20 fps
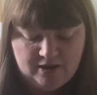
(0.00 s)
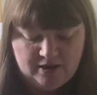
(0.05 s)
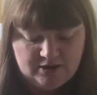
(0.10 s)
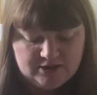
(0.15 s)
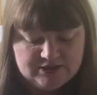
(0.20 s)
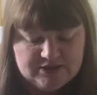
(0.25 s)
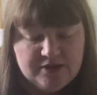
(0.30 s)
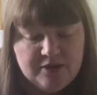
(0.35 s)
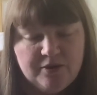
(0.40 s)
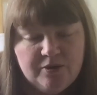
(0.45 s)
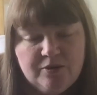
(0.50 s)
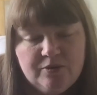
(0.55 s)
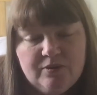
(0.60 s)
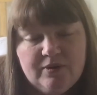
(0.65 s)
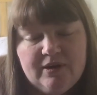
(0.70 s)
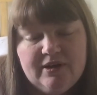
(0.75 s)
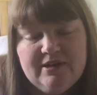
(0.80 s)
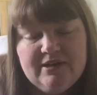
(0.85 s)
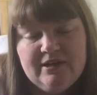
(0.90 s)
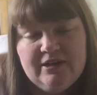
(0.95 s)
So
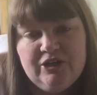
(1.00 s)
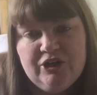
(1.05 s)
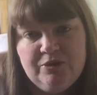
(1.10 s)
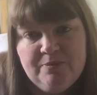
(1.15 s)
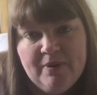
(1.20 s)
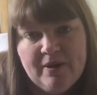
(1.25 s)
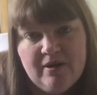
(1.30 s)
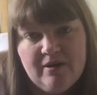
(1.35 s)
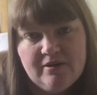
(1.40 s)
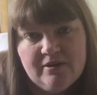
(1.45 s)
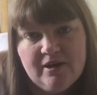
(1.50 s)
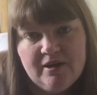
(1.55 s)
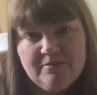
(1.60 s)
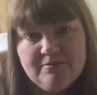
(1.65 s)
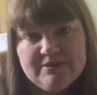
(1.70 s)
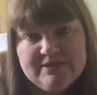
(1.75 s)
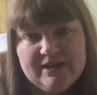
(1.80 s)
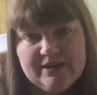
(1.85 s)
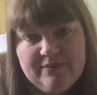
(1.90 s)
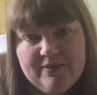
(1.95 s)
a new part
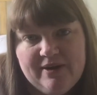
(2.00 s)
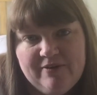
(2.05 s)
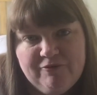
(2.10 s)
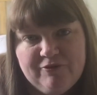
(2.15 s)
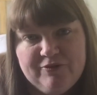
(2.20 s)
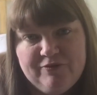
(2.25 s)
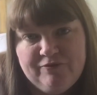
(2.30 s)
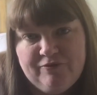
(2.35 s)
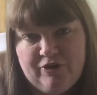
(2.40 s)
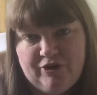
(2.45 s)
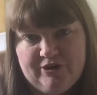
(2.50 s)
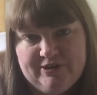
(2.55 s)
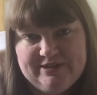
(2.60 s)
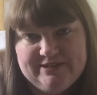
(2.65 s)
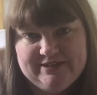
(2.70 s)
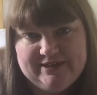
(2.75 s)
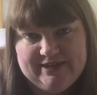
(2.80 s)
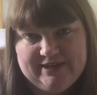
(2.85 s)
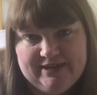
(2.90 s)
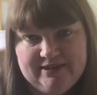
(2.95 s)
comes out every
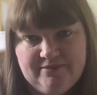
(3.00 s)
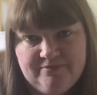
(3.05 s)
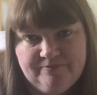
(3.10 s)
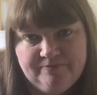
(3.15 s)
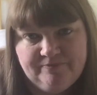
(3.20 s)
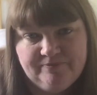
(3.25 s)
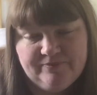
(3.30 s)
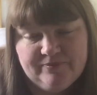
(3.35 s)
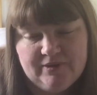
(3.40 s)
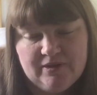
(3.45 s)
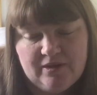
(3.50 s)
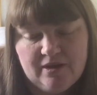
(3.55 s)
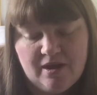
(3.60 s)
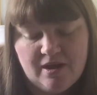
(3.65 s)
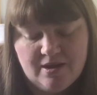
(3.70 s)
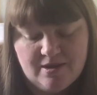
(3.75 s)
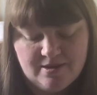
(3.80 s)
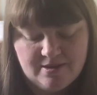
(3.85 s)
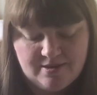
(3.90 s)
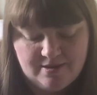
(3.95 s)
Friday.
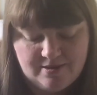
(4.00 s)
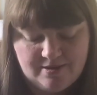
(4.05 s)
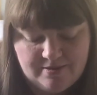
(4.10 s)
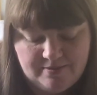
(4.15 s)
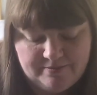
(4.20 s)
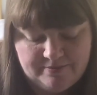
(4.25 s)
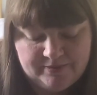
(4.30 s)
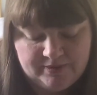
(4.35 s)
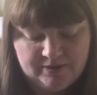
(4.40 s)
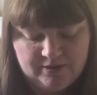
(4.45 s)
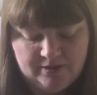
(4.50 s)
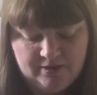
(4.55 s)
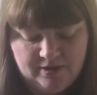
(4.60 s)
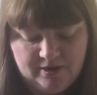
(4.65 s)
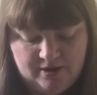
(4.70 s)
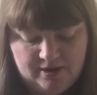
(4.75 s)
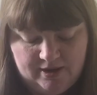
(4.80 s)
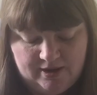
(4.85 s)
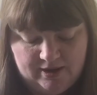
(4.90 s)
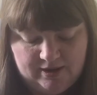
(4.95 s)
And
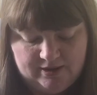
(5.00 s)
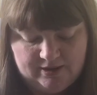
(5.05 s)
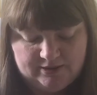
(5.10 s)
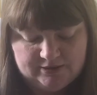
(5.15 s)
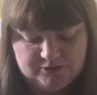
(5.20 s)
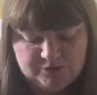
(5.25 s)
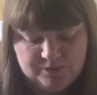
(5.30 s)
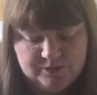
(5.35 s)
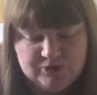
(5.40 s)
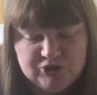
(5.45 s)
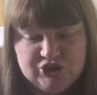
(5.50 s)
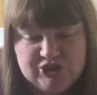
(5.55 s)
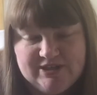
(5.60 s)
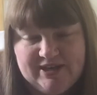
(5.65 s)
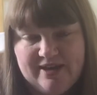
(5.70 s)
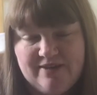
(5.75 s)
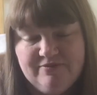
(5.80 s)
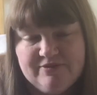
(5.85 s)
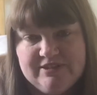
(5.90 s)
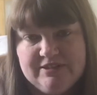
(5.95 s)
she
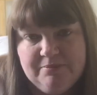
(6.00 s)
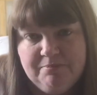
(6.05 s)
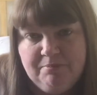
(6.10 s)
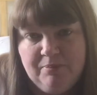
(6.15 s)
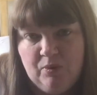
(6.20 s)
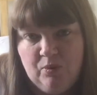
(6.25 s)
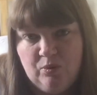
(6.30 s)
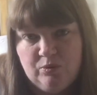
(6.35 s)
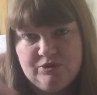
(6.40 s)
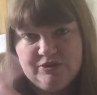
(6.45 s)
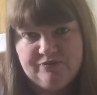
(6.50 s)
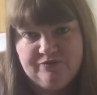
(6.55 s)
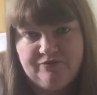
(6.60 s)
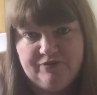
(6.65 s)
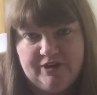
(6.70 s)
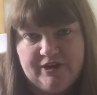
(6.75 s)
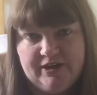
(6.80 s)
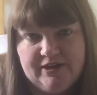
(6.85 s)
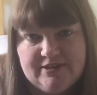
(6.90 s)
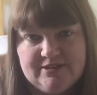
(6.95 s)
gave us the border
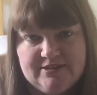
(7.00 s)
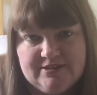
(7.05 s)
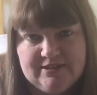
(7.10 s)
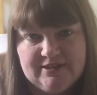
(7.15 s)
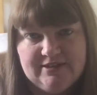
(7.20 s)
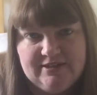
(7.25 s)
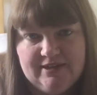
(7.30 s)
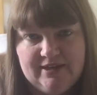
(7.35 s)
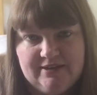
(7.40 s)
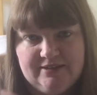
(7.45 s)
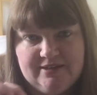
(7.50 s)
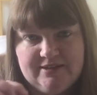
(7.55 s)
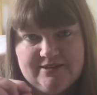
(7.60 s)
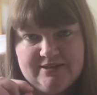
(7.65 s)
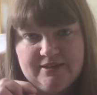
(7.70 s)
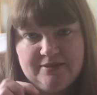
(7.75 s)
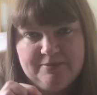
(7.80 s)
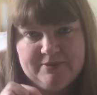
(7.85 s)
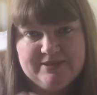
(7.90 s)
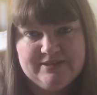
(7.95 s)
first, and then there's
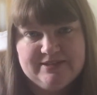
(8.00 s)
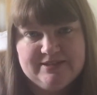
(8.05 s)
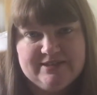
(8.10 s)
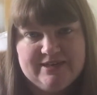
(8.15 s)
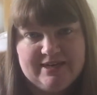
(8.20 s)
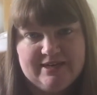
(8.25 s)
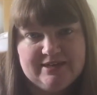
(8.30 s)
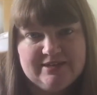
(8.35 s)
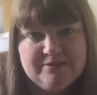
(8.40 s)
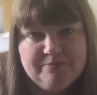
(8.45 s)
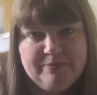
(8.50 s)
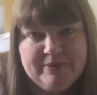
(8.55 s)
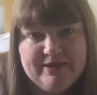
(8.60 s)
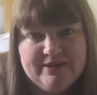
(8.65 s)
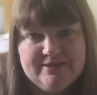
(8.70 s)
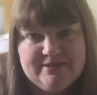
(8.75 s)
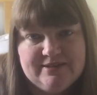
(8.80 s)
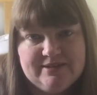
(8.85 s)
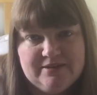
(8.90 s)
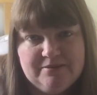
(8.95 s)
going to be 6
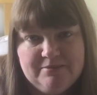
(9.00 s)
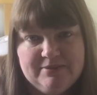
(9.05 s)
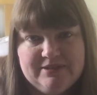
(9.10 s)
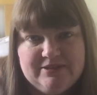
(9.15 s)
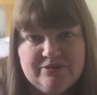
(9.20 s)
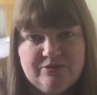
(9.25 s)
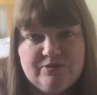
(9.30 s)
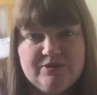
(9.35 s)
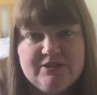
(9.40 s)
bits in the middle.